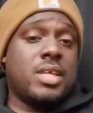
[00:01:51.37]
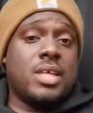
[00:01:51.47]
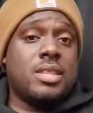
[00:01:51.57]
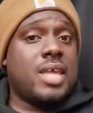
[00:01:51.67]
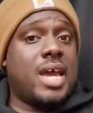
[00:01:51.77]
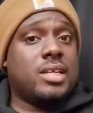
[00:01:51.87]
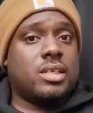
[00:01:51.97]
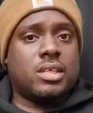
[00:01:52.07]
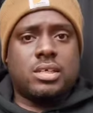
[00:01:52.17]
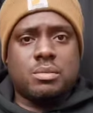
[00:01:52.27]
that
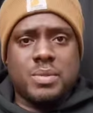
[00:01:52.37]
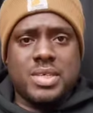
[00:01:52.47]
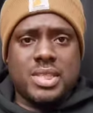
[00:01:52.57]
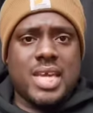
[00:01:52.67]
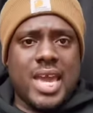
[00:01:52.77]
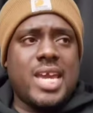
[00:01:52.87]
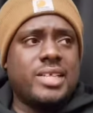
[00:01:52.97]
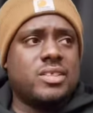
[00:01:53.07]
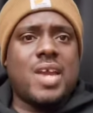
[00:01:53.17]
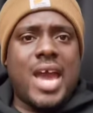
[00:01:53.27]
could be the age
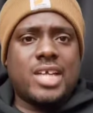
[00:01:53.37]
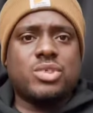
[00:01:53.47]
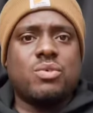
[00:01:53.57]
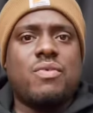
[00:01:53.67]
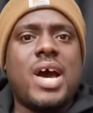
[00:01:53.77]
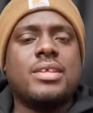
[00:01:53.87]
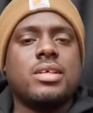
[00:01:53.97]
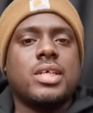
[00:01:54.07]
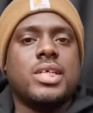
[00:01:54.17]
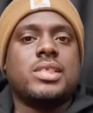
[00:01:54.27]
of your actual
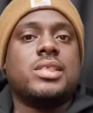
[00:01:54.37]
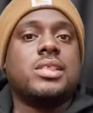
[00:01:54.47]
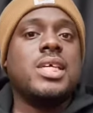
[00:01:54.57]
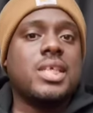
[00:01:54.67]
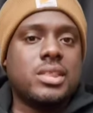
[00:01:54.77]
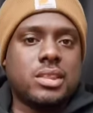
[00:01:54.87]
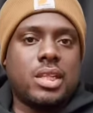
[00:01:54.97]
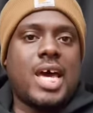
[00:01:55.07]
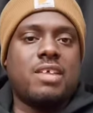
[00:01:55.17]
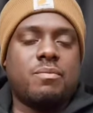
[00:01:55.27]
father, it sickens a
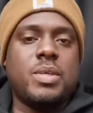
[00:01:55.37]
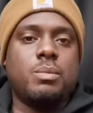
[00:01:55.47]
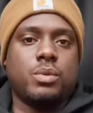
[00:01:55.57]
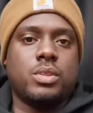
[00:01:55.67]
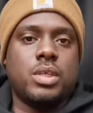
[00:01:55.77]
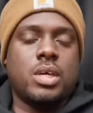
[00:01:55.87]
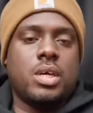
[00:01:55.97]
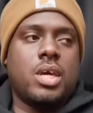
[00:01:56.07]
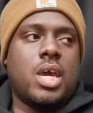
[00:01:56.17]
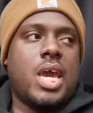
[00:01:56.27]
lot of people.
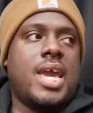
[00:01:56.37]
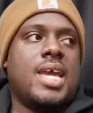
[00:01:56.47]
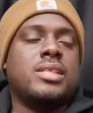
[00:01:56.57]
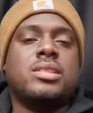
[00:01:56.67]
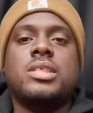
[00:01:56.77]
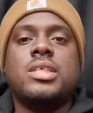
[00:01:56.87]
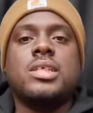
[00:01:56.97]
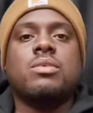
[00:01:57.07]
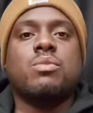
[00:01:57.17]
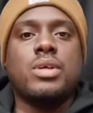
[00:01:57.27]
And she
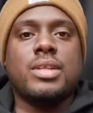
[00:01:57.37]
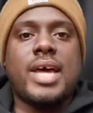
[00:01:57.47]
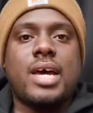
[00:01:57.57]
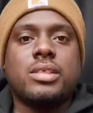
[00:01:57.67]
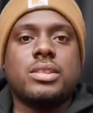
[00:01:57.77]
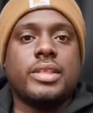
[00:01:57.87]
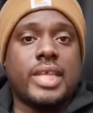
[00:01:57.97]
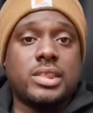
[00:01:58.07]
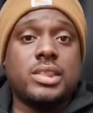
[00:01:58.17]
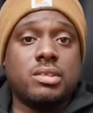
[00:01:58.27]
doesn't realize that
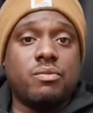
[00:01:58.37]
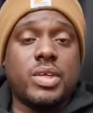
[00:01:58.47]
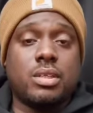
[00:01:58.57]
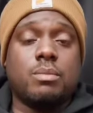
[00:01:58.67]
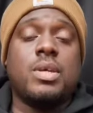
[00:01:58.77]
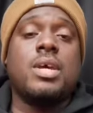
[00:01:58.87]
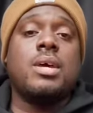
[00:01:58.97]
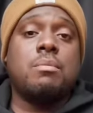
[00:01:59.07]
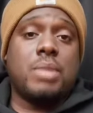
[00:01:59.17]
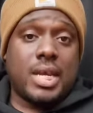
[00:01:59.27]
she's a victim.
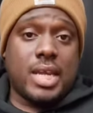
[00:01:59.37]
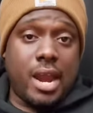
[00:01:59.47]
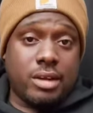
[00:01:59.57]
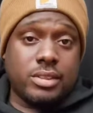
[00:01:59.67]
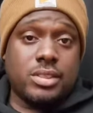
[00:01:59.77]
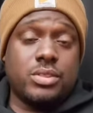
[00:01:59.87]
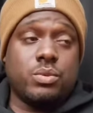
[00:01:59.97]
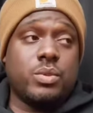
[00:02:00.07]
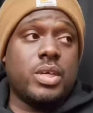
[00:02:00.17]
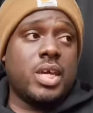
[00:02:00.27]
But I guarantee you,
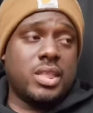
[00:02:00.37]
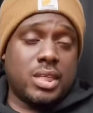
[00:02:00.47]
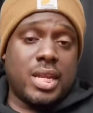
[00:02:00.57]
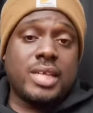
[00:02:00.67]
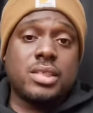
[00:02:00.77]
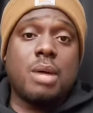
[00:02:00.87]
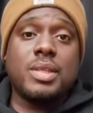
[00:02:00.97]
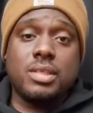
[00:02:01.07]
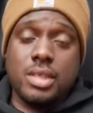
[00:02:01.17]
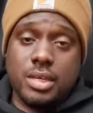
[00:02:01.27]
in the next couple
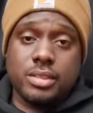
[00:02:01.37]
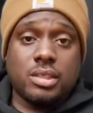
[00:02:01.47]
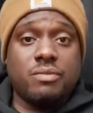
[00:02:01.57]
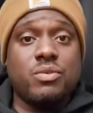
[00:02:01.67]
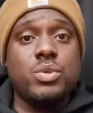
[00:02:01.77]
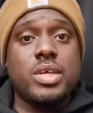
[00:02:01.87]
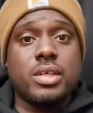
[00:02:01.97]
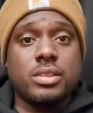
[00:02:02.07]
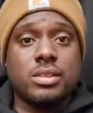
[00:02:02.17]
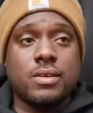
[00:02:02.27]
of years, in a few
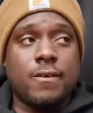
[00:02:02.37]
years,